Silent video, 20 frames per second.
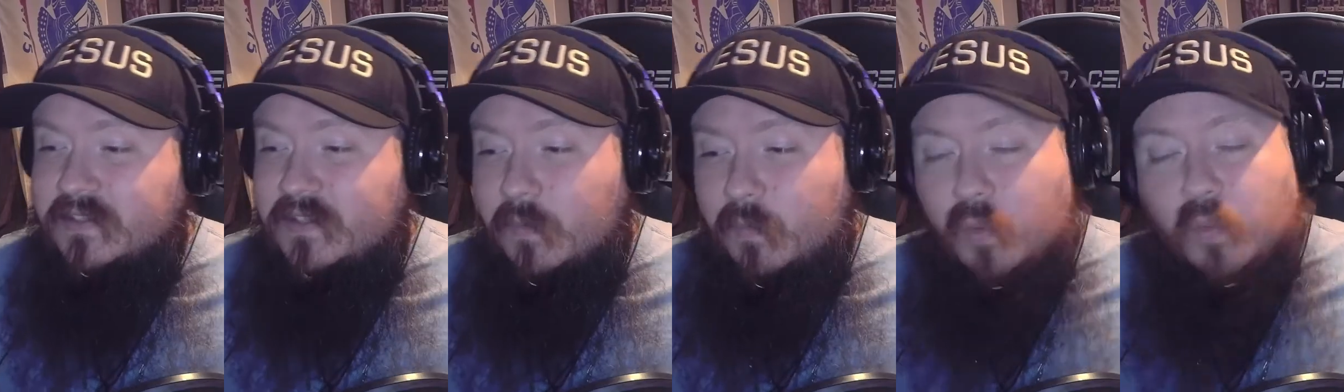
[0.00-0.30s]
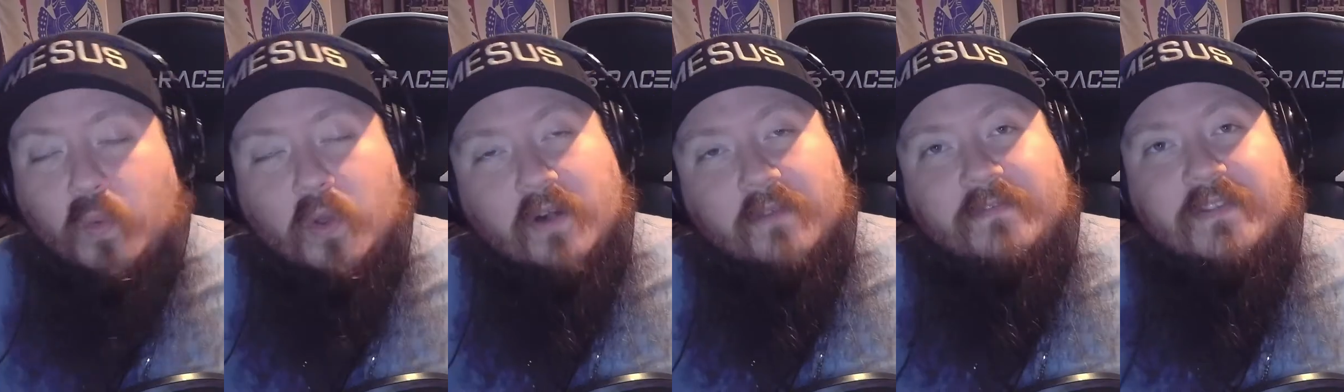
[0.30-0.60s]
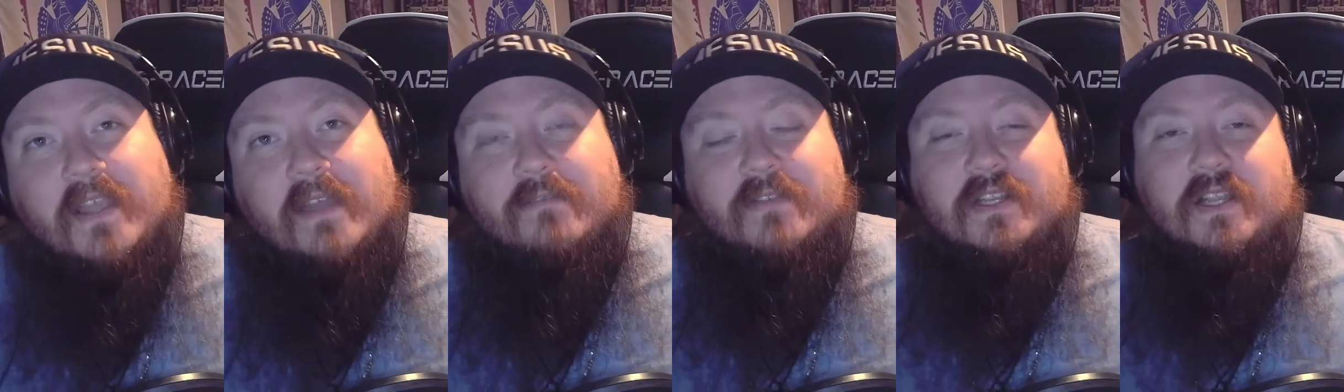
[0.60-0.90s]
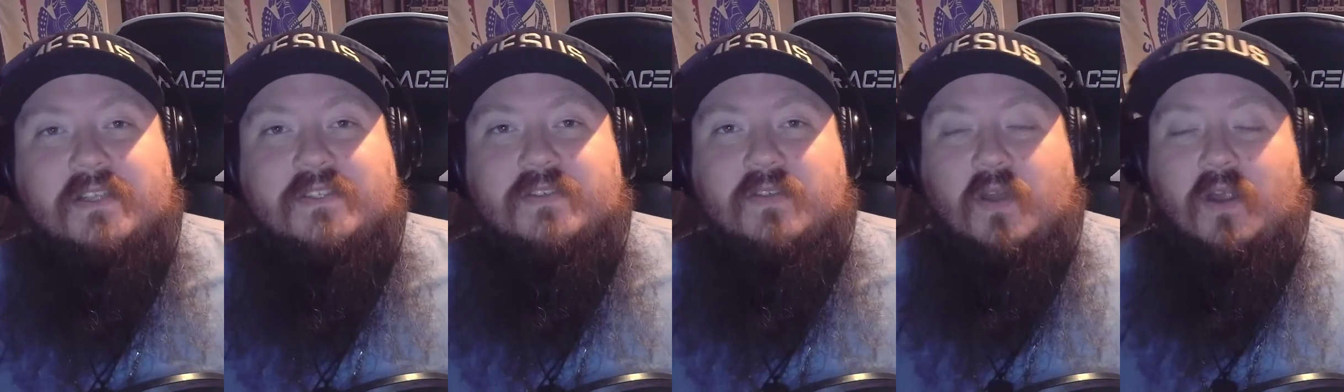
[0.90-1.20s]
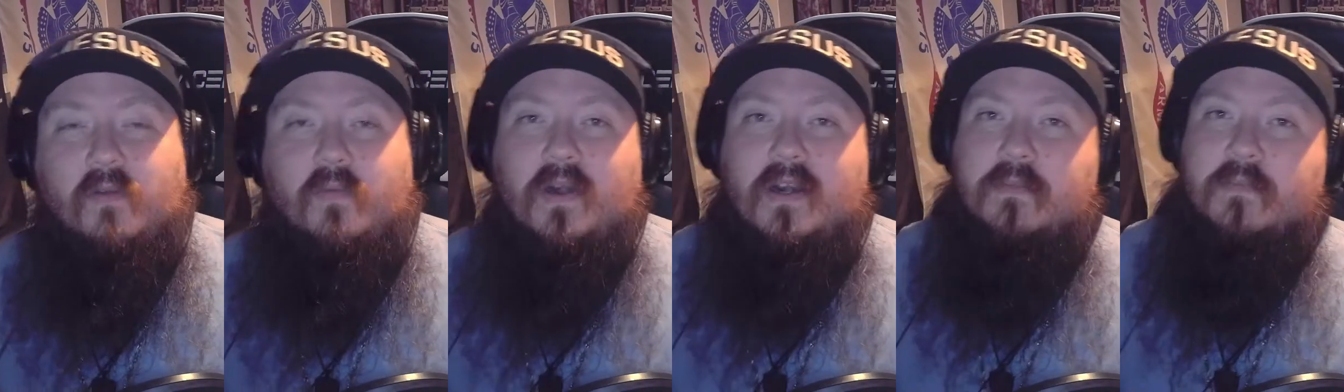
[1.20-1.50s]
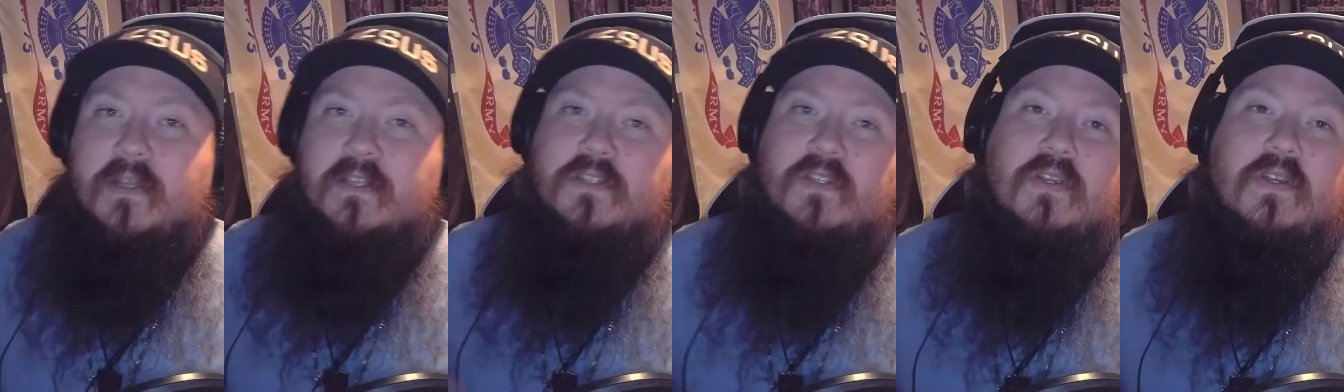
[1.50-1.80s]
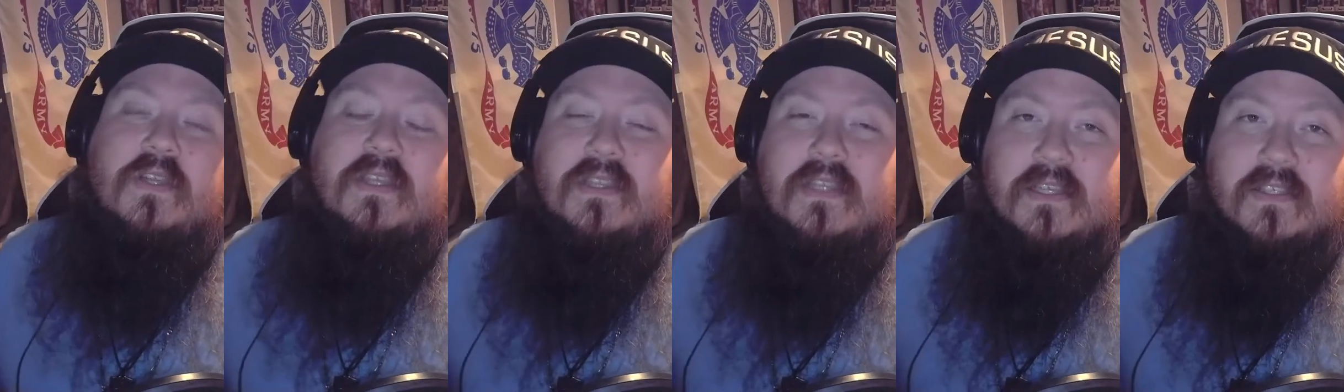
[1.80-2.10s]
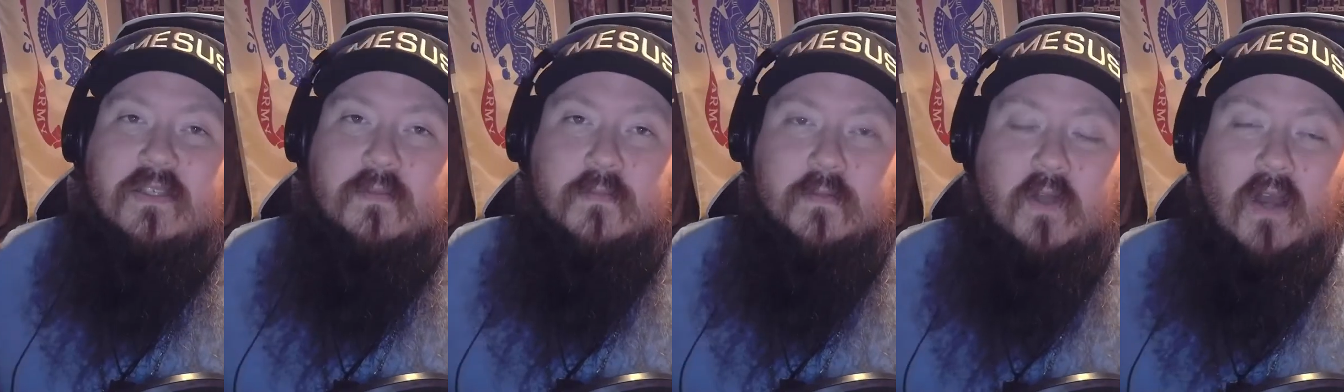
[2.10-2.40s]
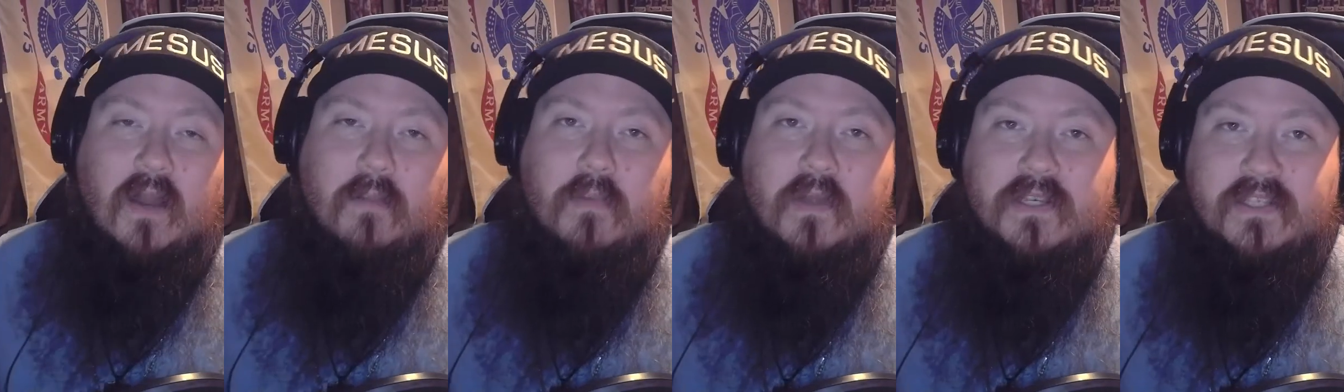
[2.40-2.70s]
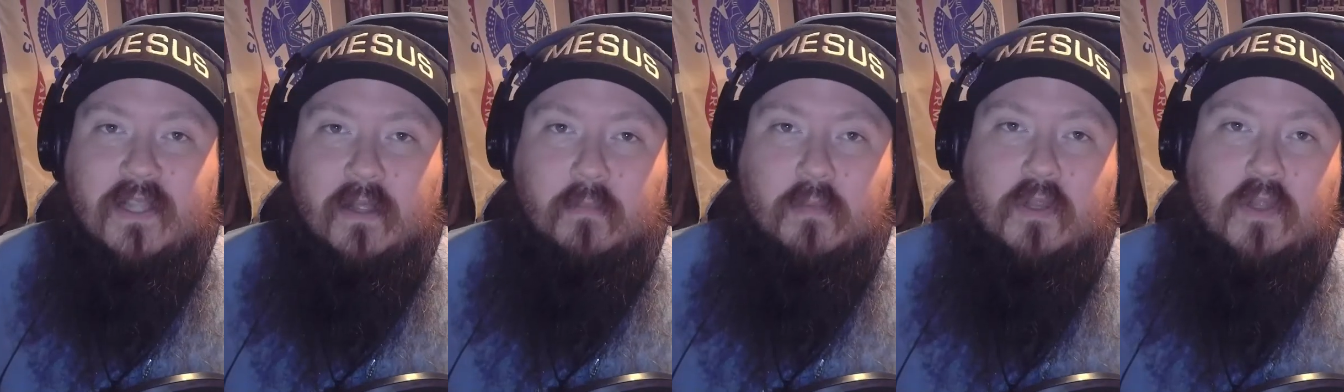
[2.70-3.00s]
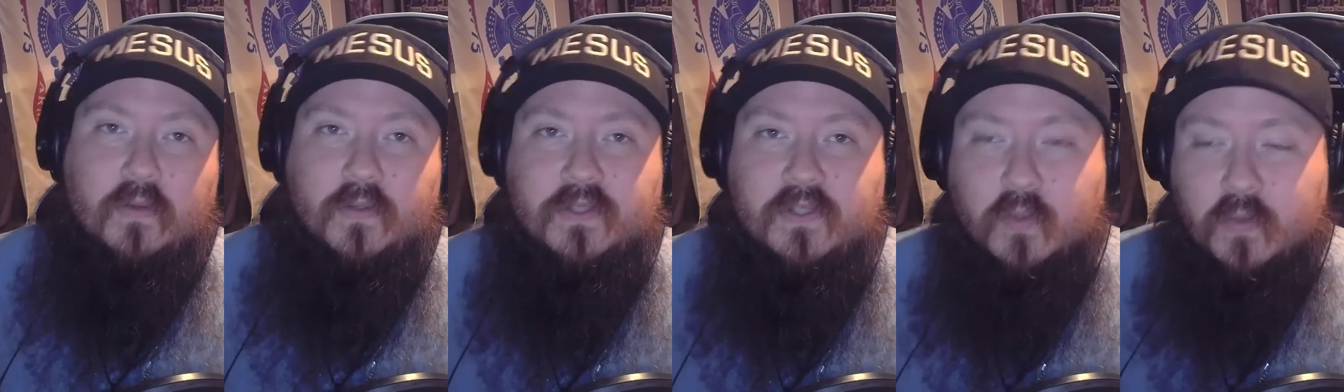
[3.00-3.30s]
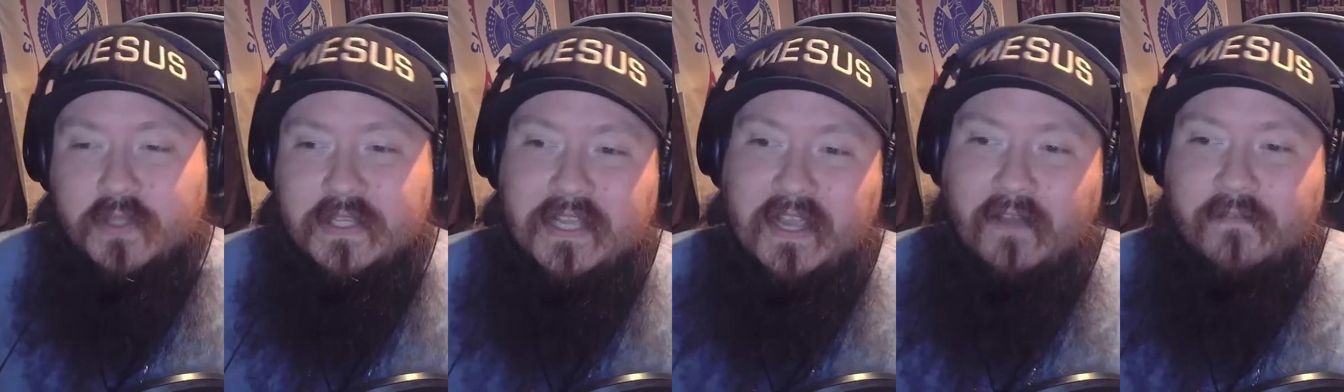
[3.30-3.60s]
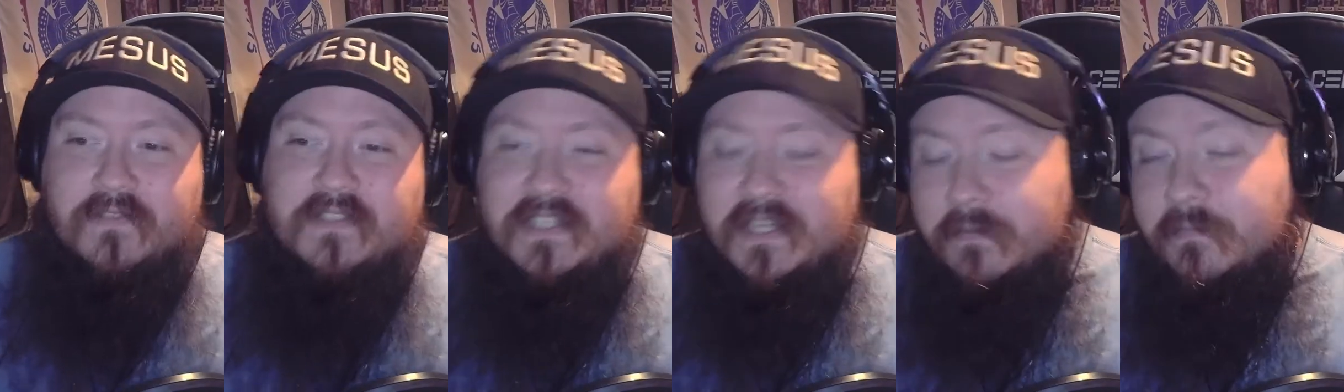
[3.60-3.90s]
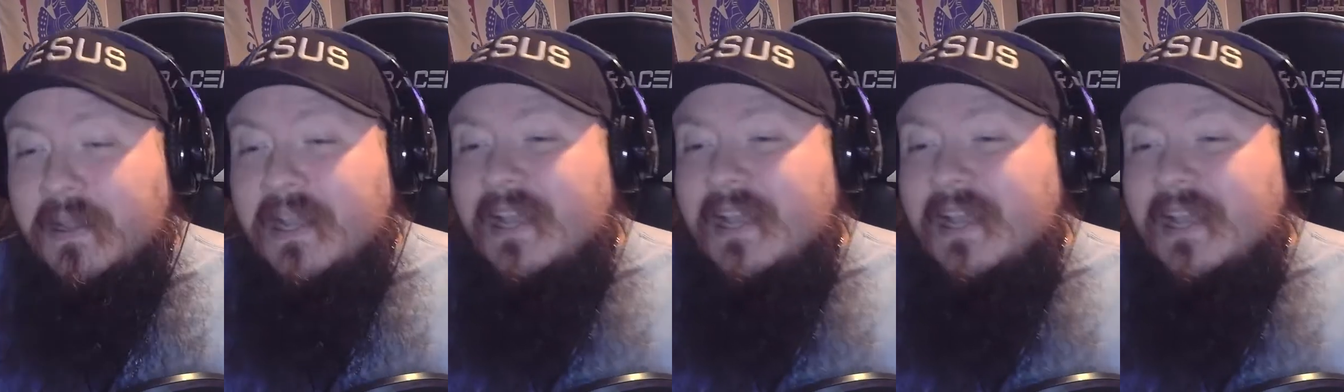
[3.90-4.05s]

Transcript: Number one, if you haven't done so already, make sure you hit that subscribe button down below to join the Alpha Team.